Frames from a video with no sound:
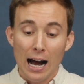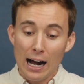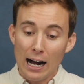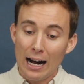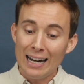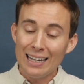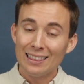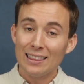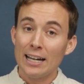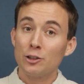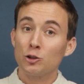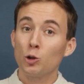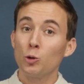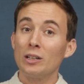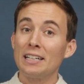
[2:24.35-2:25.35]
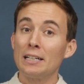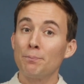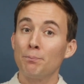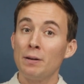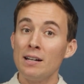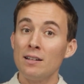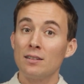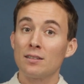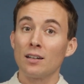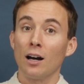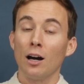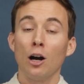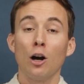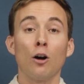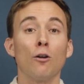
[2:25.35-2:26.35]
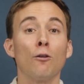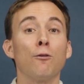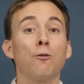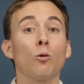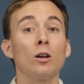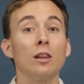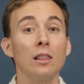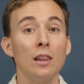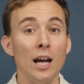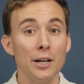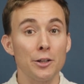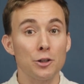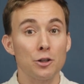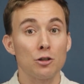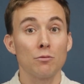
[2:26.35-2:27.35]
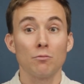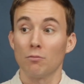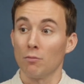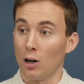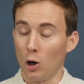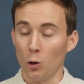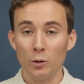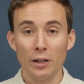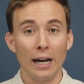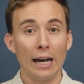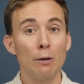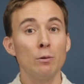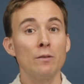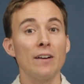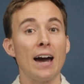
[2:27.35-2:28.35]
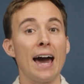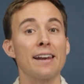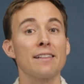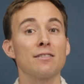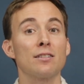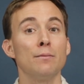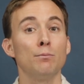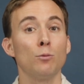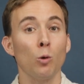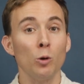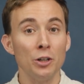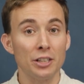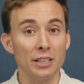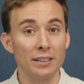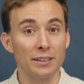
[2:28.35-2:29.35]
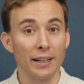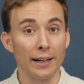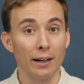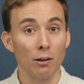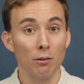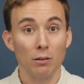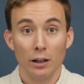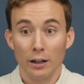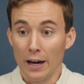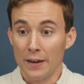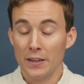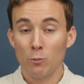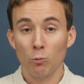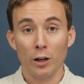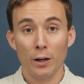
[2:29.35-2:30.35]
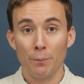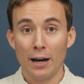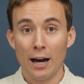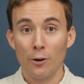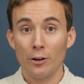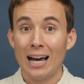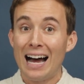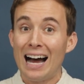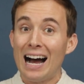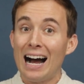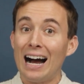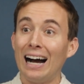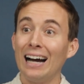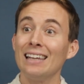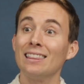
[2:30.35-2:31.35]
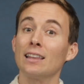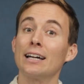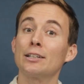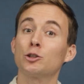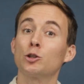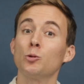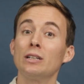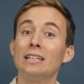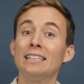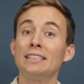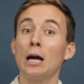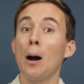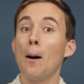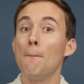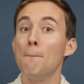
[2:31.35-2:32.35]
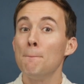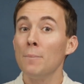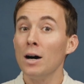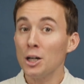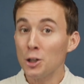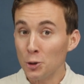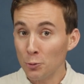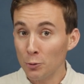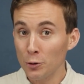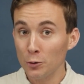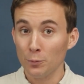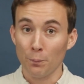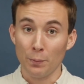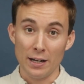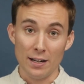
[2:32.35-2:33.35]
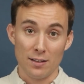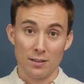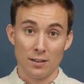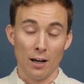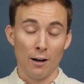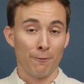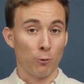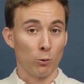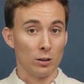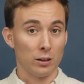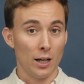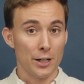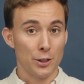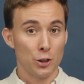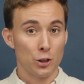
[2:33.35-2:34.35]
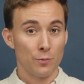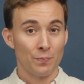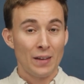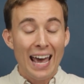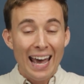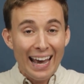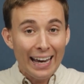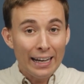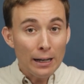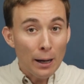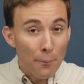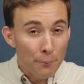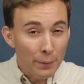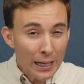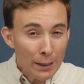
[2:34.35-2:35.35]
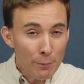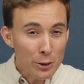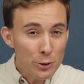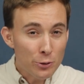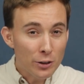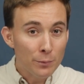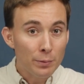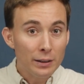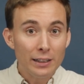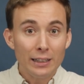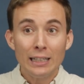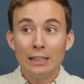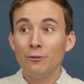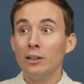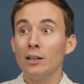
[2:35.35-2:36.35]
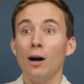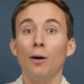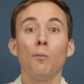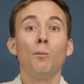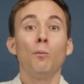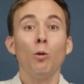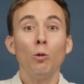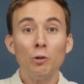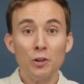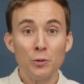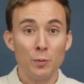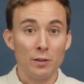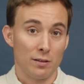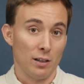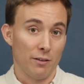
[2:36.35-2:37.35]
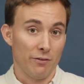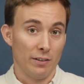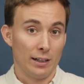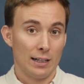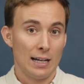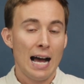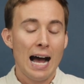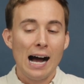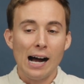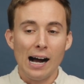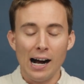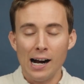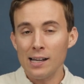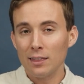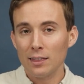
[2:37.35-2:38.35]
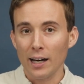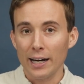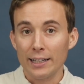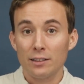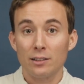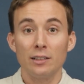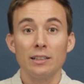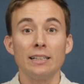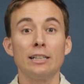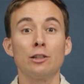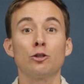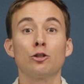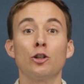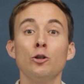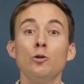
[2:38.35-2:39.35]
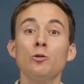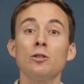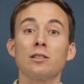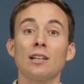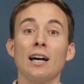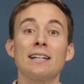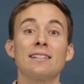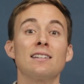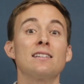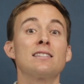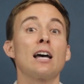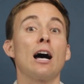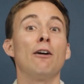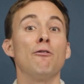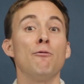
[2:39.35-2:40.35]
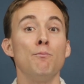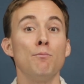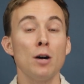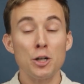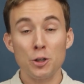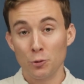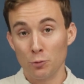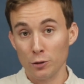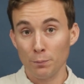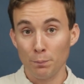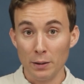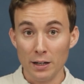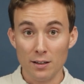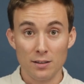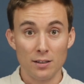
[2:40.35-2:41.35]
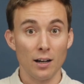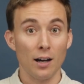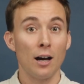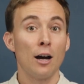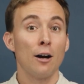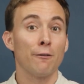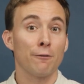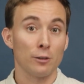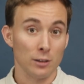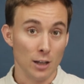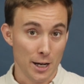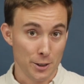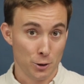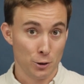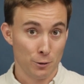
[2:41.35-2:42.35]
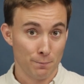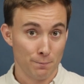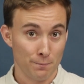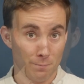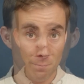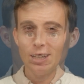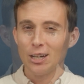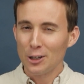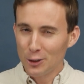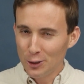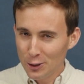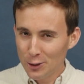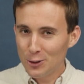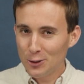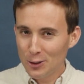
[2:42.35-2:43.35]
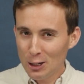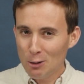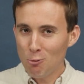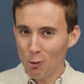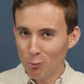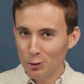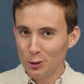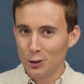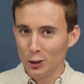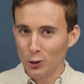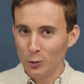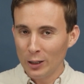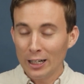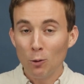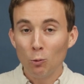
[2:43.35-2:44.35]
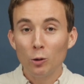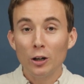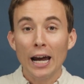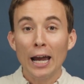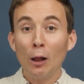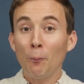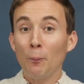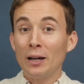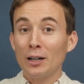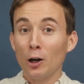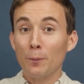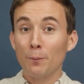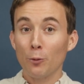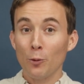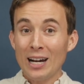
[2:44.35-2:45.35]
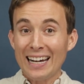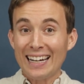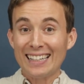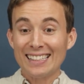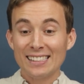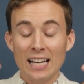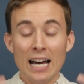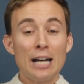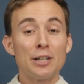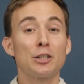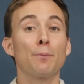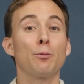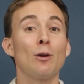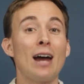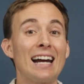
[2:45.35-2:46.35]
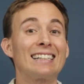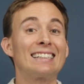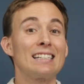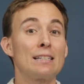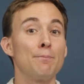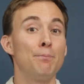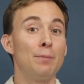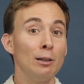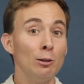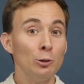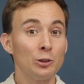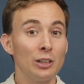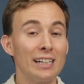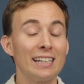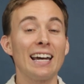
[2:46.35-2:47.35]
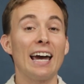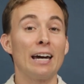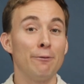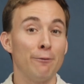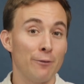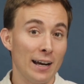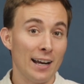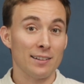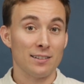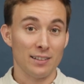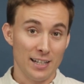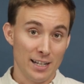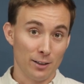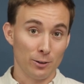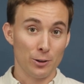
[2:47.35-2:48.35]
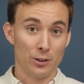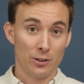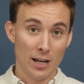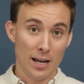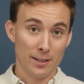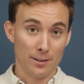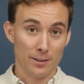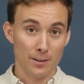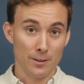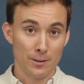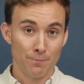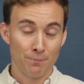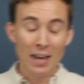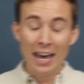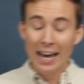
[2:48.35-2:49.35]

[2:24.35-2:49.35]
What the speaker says: I like to eat pizza for lunch. Okay, we've added some more detail. And then what about, I like to eat mushroom pizza for lunch? And maybe you can be even more specific. I like to eat 2 slices of mushroom pizza for lunch. Do you see what we're doing? We're helping our brains to practice building advanced English sentences.